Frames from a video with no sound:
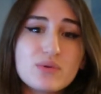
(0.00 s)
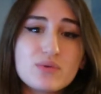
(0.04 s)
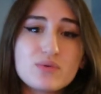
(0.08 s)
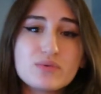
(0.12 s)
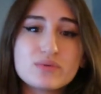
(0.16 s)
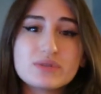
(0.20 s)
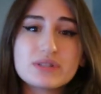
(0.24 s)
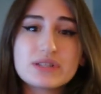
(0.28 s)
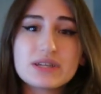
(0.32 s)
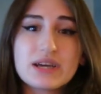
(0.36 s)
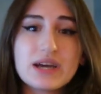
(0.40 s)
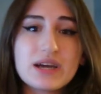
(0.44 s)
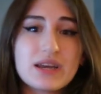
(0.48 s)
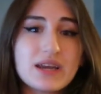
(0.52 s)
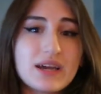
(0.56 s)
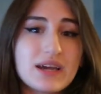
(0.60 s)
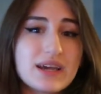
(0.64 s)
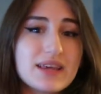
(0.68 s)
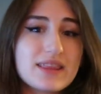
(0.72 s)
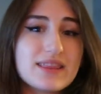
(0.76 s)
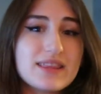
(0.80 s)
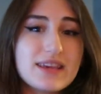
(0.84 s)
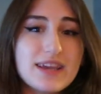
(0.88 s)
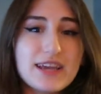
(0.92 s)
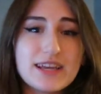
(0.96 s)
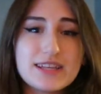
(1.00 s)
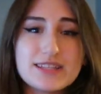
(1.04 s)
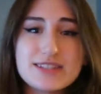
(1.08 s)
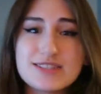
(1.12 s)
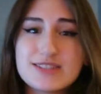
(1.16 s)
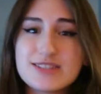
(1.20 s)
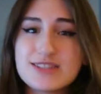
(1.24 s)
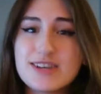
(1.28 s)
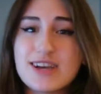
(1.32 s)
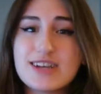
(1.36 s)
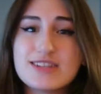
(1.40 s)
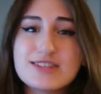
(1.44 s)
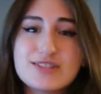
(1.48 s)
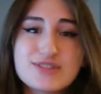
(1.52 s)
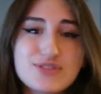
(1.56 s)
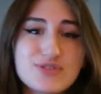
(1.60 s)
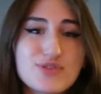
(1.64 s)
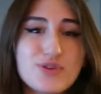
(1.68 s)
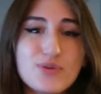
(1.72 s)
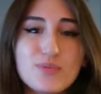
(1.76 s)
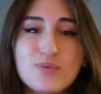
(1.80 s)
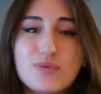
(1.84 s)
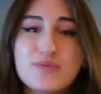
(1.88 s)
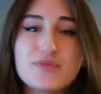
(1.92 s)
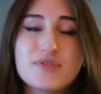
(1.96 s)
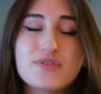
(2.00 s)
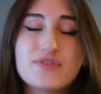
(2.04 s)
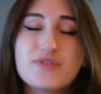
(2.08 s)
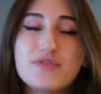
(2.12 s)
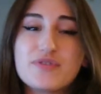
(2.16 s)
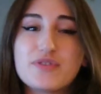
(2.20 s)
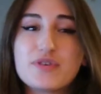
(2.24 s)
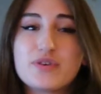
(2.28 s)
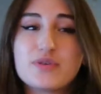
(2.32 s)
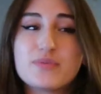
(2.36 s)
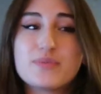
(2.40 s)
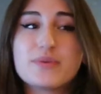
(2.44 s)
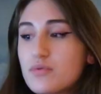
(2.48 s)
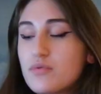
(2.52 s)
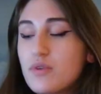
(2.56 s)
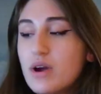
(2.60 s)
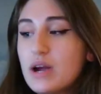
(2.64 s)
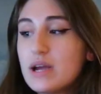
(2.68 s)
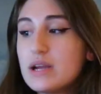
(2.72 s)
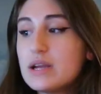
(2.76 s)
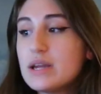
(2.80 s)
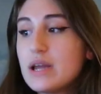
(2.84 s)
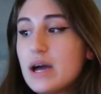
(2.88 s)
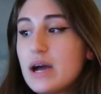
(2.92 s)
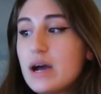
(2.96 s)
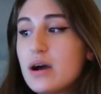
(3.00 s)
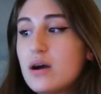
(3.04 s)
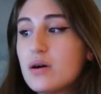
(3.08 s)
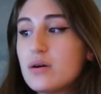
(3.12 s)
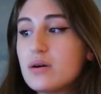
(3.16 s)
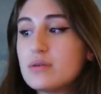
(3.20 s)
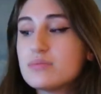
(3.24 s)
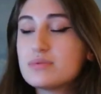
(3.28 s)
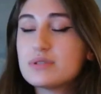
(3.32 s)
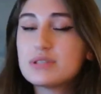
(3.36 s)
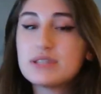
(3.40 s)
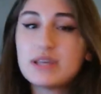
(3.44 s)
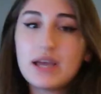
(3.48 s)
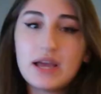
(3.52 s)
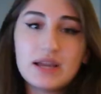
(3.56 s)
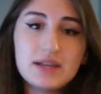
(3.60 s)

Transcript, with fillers: cool to get like the inside scoop of the film but right now i'm just